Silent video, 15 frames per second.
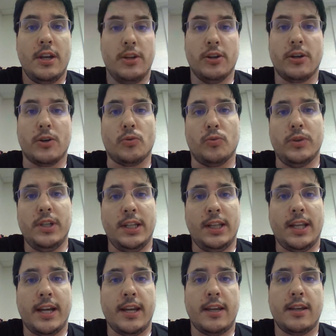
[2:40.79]
you're going to really
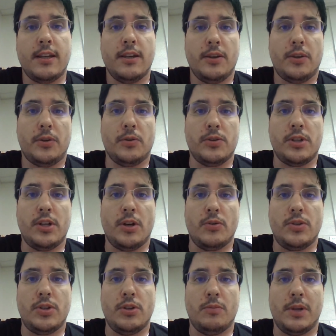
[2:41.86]
like
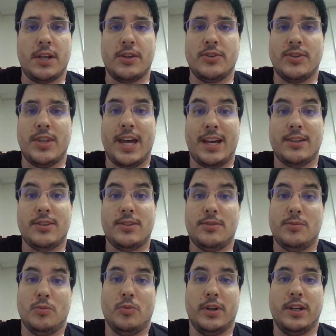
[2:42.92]
1302 because
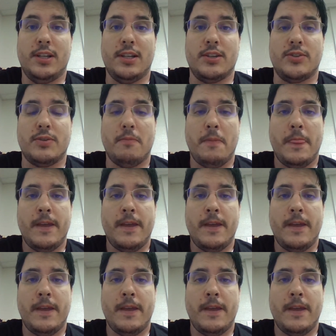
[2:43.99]
that's what it is.